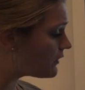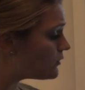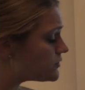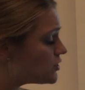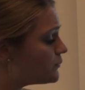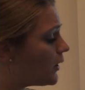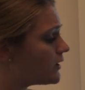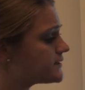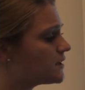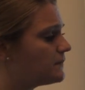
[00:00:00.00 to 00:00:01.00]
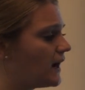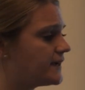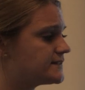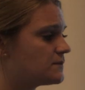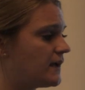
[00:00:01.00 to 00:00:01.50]
those two parts
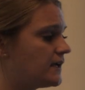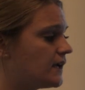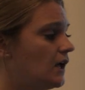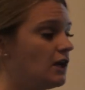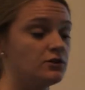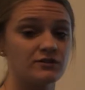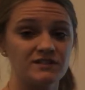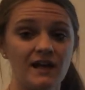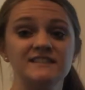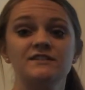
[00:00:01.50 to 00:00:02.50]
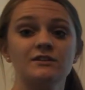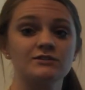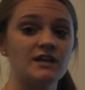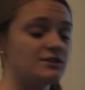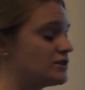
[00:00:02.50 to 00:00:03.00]
combined to make your scientific
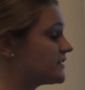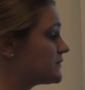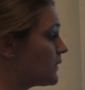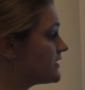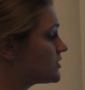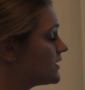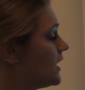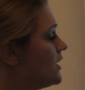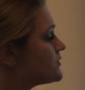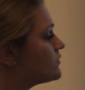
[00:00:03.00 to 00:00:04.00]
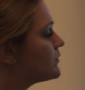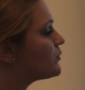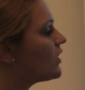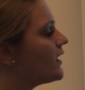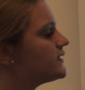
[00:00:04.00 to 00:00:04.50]
notation expression. So the
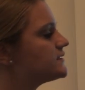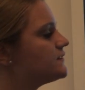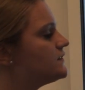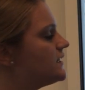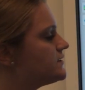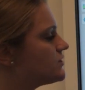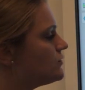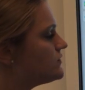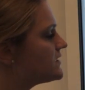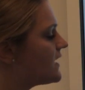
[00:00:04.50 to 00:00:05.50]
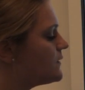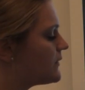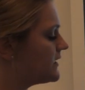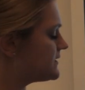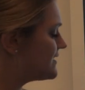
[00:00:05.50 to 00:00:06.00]
product of these two
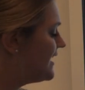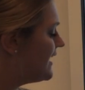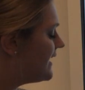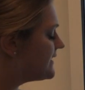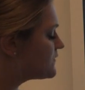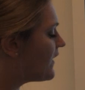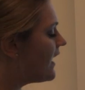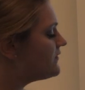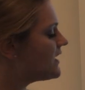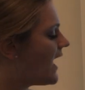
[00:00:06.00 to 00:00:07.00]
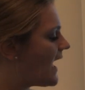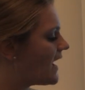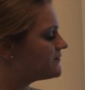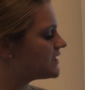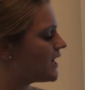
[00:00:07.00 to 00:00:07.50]
statements is
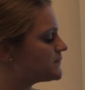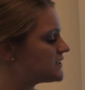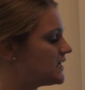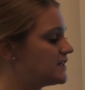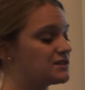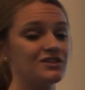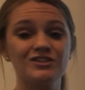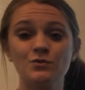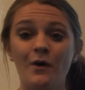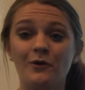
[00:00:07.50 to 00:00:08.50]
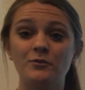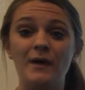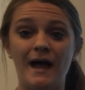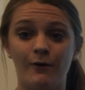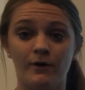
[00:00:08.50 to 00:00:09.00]
5.5 times 10 to the 12th
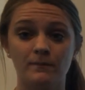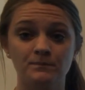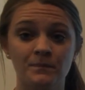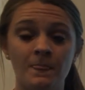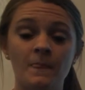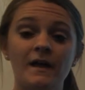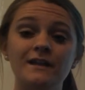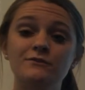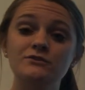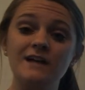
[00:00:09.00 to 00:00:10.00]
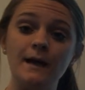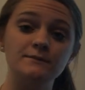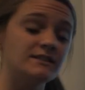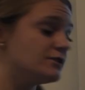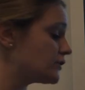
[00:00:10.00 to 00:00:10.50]
power. And if you
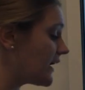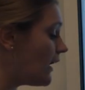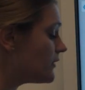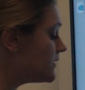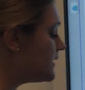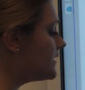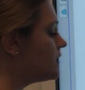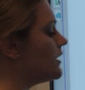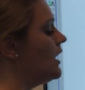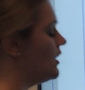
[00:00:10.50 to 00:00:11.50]
typed it in your calculator,